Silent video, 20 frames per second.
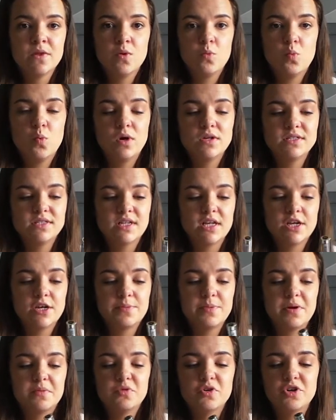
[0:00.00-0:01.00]
once
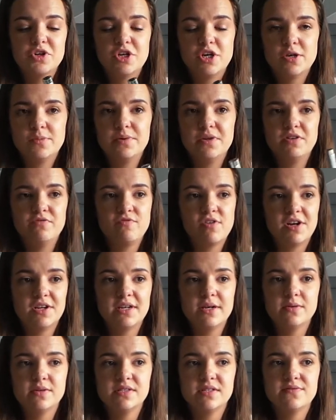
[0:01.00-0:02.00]
I'm not going to open it right
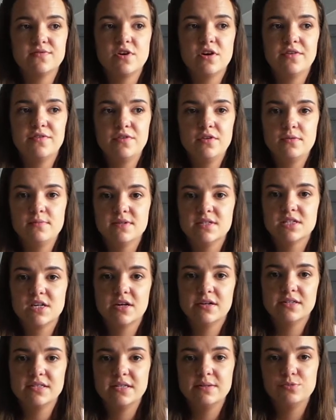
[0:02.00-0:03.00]
now because I've got a few
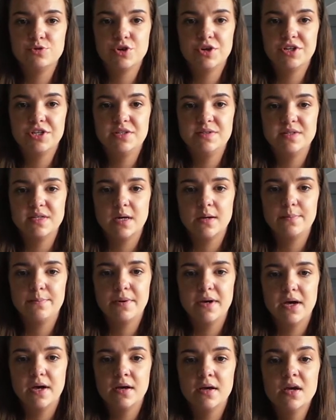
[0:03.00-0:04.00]
mascaras that I'm trying to use up,
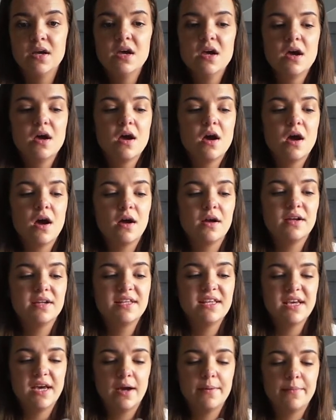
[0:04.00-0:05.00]
but
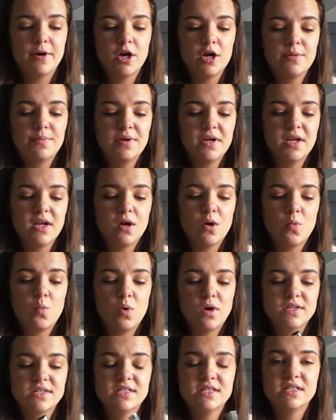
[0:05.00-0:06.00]
yeah, I'm hoping
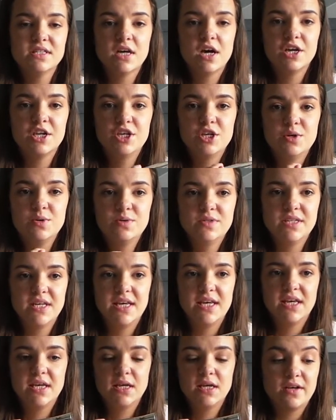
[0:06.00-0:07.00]
once I use
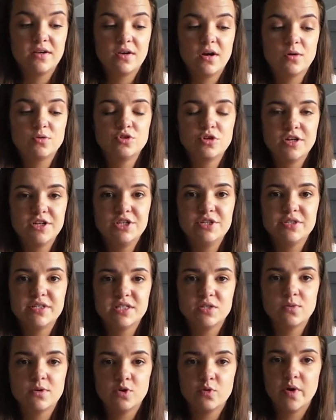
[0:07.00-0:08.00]
it, I'll try and use
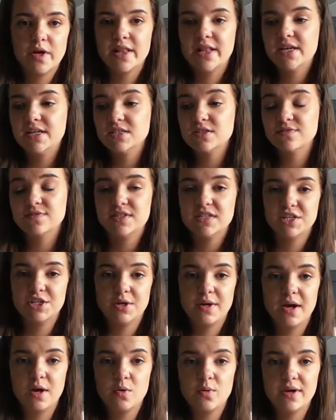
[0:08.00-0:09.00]
this one quickly because obviously I
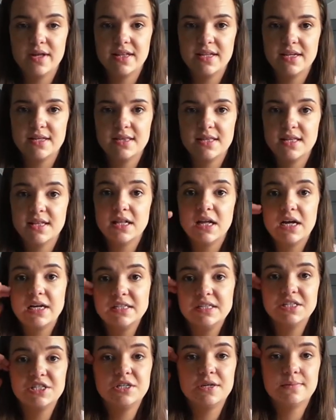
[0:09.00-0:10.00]
know how quickly the
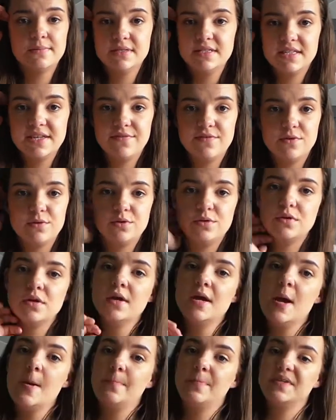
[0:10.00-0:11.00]
last No.7
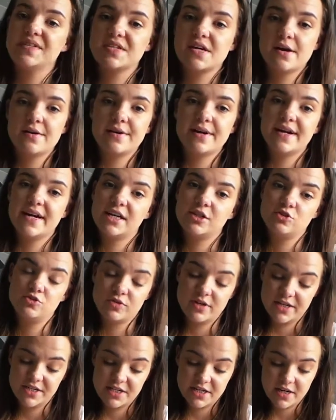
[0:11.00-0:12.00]
mascara I had
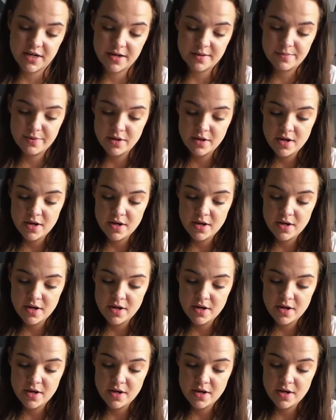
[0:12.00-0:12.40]
dried up.